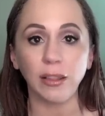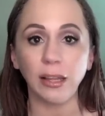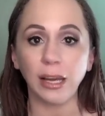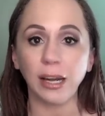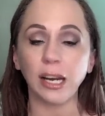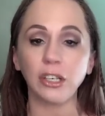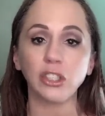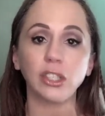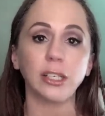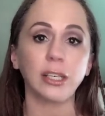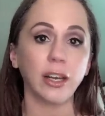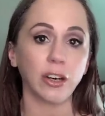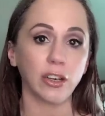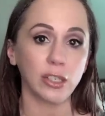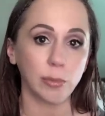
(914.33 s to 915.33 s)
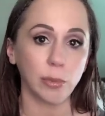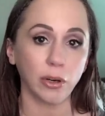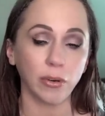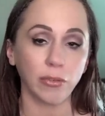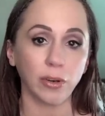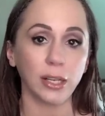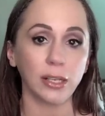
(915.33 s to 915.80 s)
that actually cares about
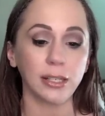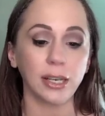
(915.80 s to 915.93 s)
her friends.